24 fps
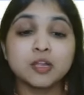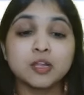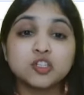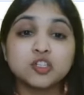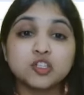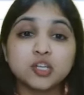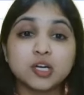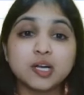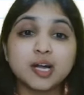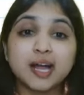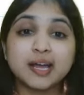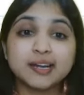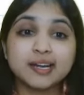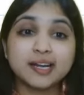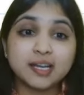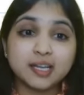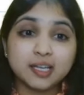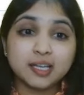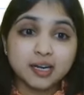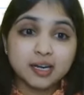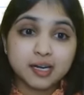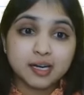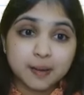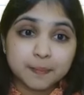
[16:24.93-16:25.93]
So current
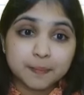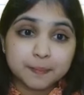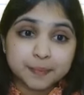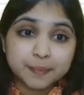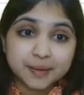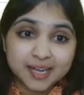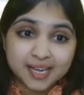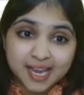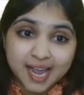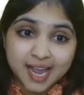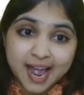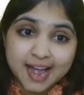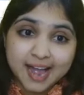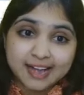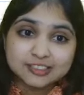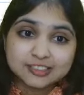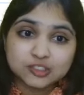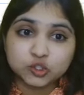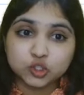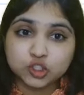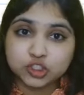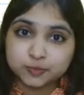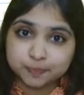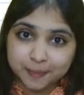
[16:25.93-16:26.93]
year company has
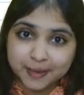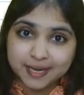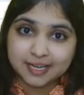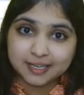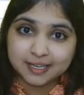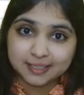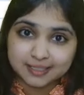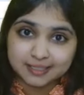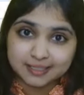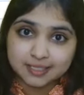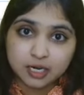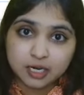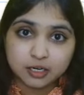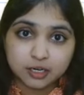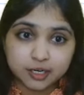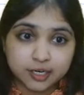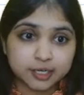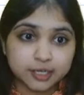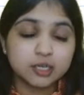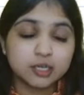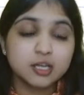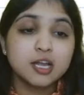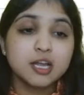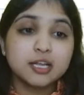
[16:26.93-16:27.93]
to spend this
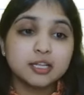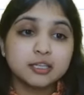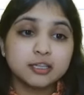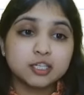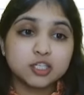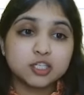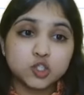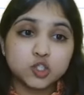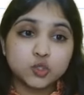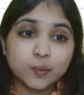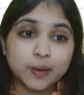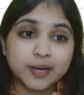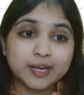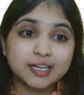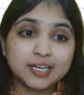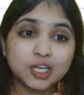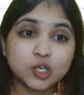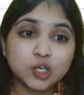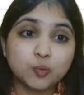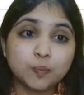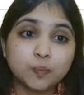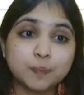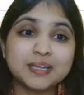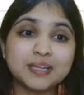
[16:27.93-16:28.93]
100. This
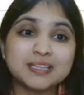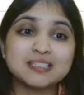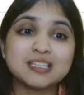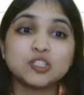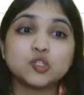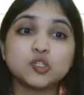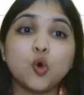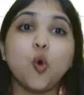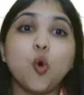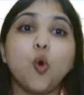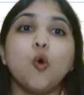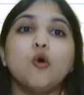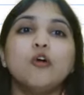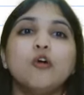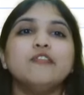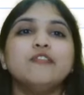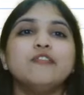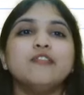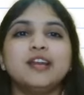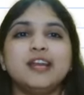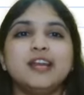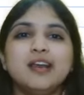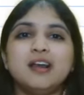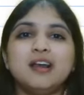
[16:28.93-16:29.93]
20 rupees is
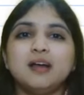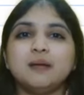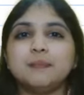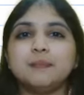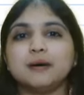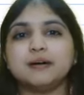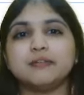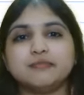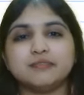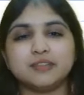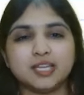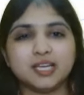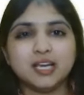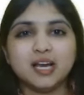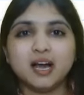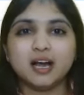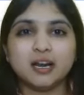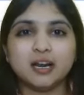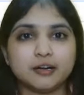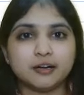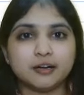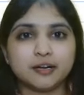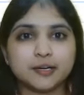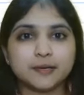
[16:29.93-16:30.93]
over and above the
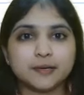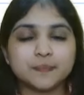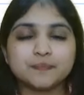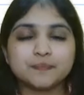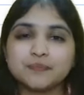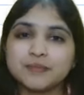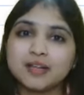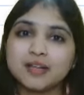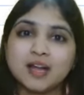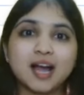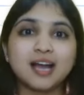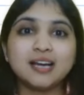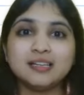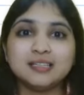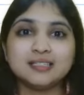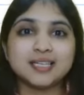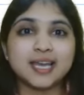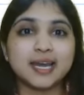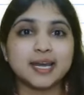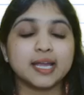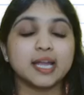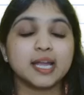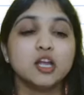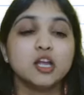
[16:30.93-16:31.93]
100.
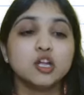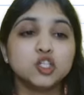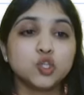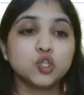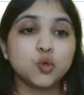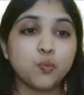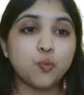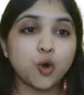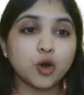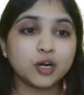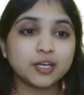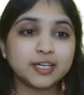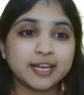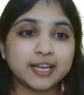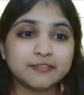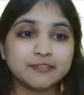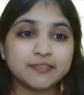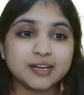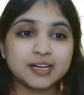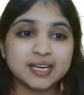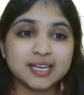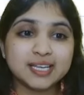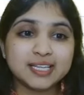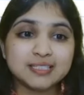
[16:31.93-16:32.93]
Understanding? So whatever
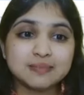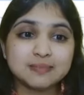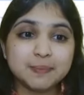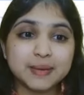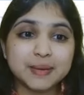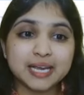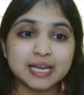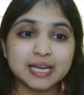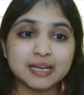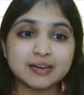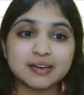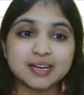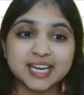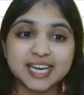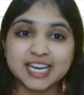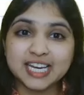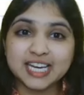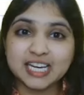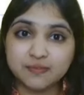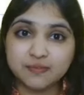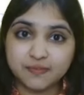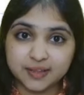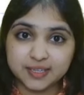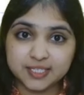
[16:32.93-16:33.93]
is being
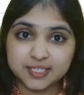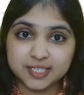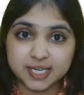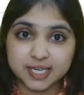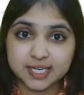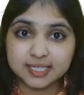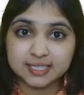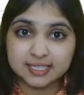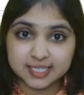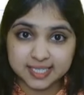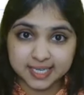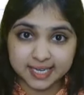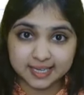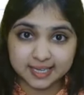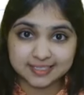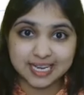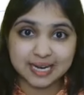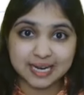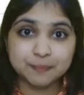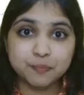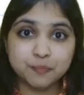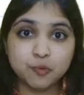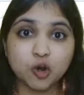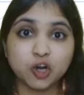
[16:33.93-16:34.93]
reinvested in
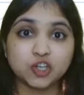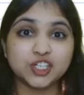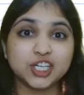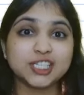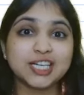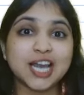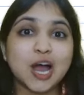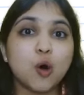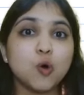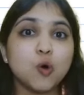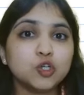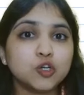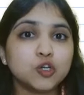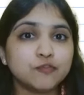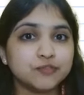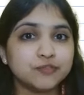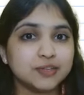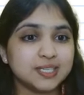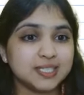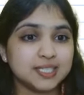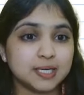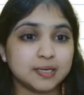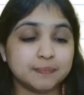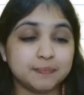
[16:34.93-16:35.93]
CSR project out of
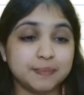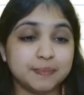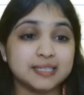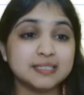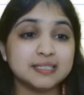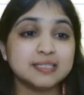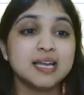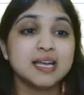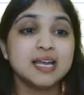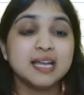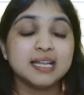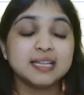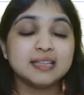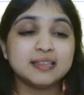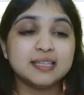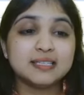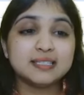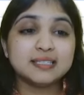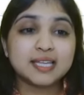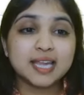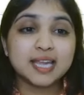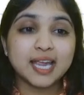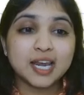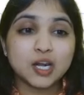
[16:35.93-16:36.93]
the surplus,
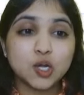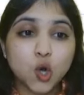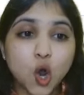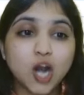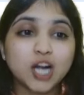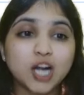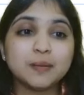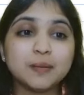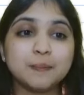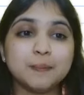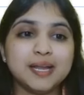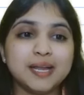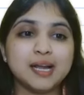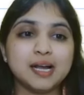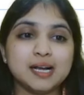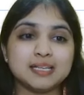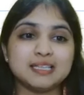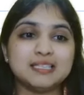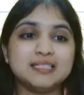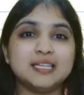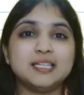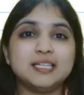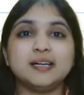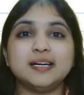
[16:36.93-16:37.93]
this cannot be
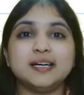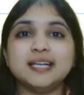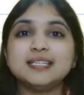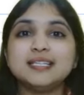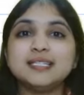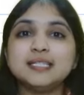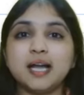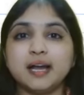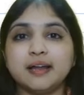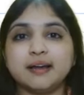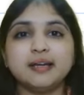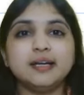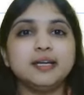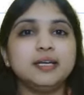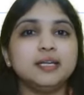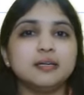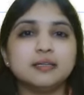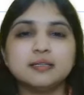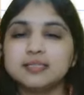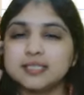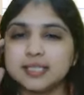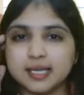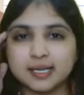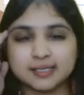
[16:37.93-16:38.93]
considered as current year
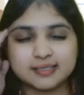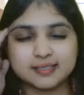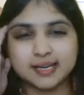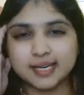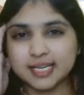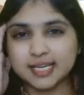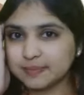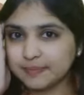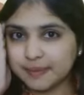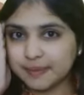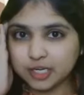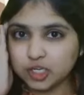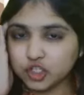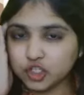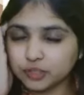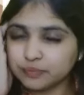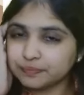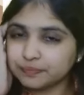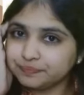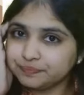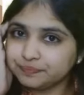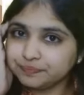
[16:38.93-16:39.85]
CSR expenditure.